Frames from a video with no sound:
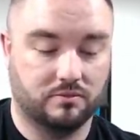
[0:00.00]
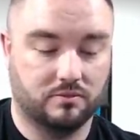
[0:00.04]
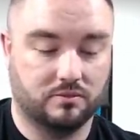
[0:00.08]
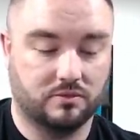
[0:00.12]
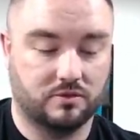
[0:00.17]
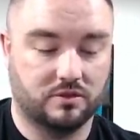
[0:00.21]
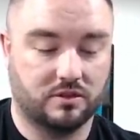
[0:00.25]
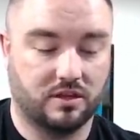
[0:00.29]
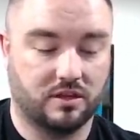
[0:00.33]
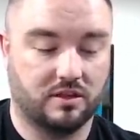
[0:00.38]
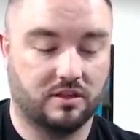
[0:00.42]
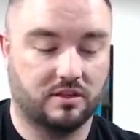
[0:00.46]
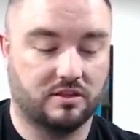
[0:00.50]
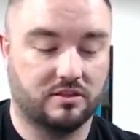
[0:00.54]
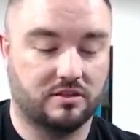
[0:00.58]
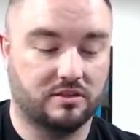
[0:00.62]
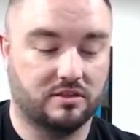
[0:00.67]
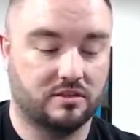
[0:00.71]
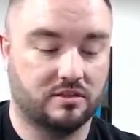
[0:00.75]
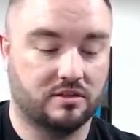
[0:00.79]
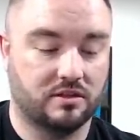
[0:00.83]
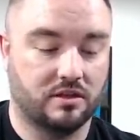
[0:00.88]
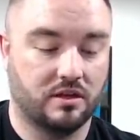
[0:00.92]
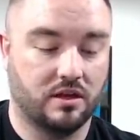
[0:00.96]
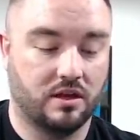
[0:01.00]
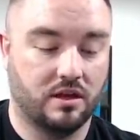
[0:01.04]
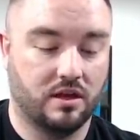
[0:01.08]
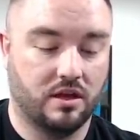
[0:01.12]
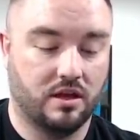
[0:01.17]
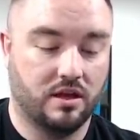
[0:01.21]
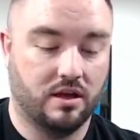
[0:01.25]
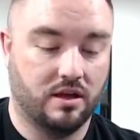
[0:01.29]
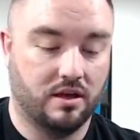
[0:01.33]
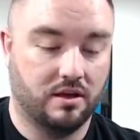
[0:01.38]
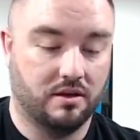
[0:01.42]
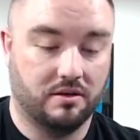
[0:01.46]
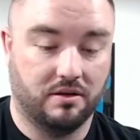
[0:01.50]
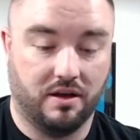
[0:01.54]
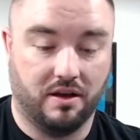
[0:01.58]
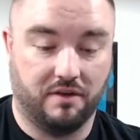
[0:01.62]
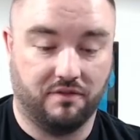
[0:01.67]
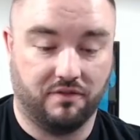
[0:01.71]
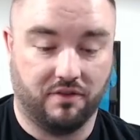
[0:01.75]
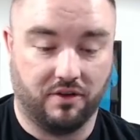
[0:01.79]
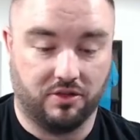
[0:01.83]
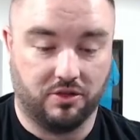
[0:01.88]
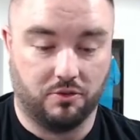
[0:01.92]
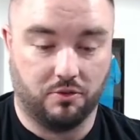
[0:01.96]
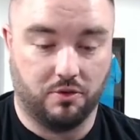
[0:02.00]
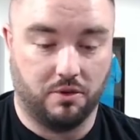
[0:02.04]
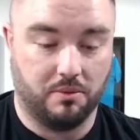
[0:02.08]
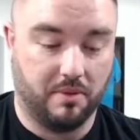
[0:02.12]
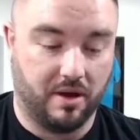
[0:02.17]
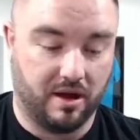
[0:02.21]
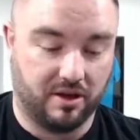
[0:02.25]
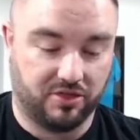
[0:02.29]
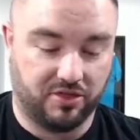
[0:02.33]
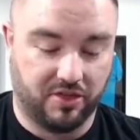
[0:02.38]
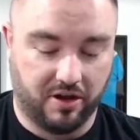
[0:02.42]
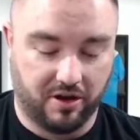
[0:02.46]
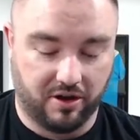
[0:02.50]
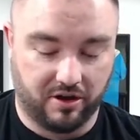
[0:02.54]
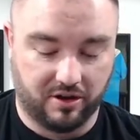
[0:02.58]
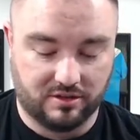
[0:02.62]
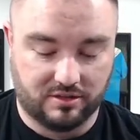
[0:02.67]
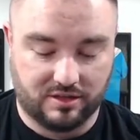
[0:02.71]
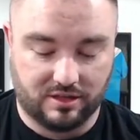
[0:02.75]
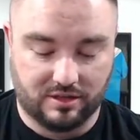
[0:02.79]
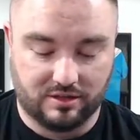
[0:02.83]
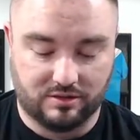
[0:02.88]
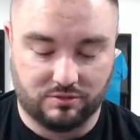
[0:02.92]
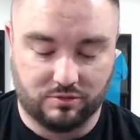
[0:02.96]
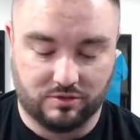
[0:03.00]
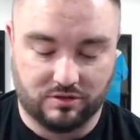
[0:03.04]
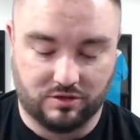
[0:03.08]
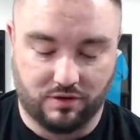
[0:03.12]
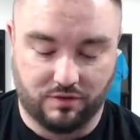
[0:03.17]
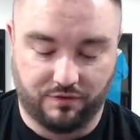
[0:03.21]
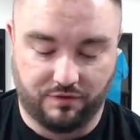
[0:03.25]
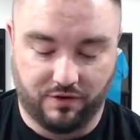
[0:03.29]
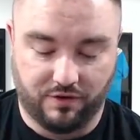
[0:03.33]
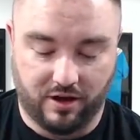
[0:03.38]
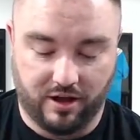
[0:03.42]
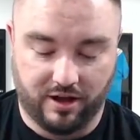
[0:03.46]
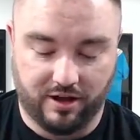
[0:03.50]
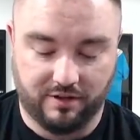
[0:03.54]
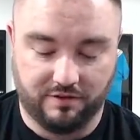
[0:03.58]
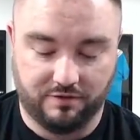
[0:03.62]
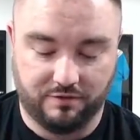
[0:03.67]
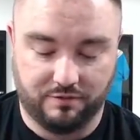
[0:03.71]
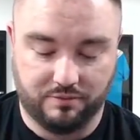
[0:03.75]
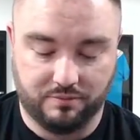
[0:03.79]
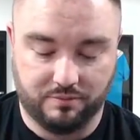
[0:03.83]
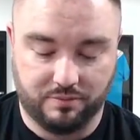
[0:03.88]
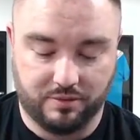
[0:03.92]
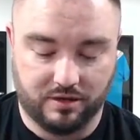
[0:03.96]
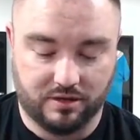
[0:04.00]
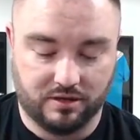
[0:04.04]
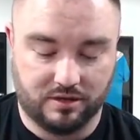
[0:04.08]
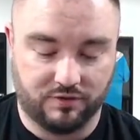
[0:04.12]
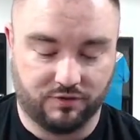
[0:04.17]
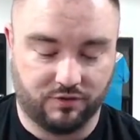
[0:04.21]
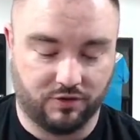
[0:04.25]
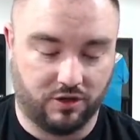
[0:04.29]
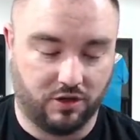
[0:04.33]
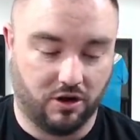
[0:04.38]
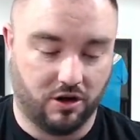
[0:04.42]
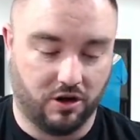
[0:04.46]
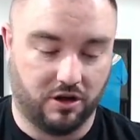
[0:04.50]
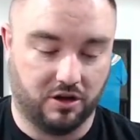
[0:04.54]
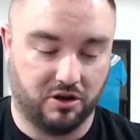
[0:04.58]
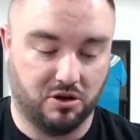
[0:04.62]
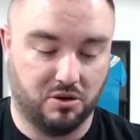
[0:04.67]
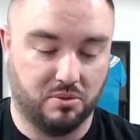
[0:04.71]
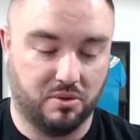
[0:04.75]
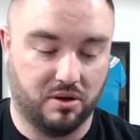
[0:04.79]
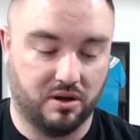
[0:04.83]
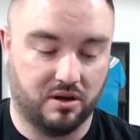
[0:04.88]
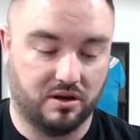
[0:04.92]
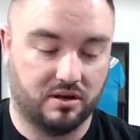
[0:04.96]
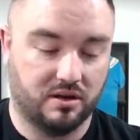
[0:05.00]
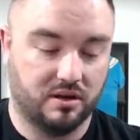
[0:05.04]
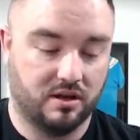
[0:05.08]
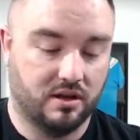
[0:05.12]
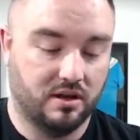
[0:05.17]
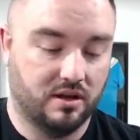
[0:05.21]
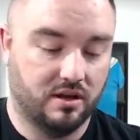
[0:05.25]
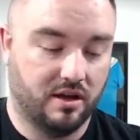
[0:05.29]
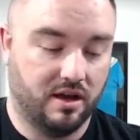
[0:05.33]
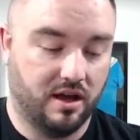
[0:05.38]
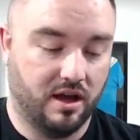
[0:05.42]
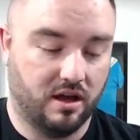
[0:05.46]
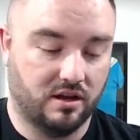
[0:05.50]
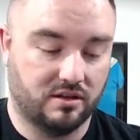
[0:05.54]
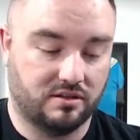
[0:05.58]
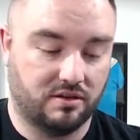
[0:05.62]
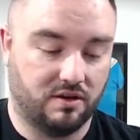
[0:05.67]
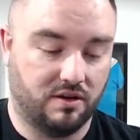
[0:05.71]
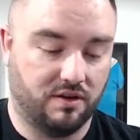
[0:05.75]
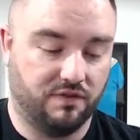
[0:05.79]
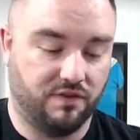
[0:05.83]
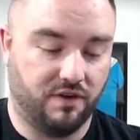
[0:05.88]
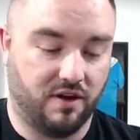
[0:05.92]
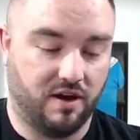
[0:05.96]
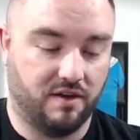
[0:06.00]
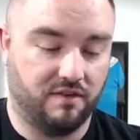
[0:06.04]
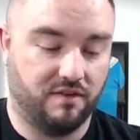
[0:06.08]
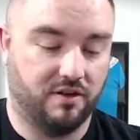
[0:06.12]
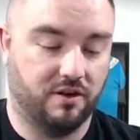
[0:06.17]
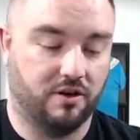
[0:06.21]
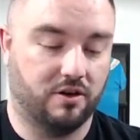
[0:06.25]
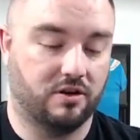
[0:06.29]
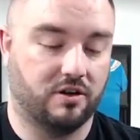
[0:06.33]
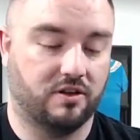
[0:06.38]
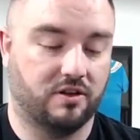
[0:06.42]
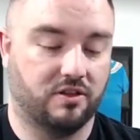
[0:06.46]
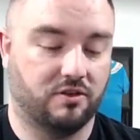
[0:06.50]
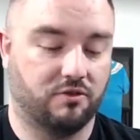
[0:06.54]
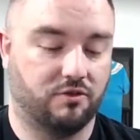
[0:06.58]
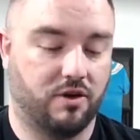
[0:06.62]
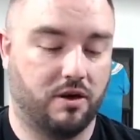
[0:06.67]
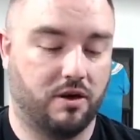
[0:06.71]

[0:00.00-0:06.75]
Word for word: Again, this is I've got the one back there. This one's out of five, but for the auto, but out of 75 here, I got the Ray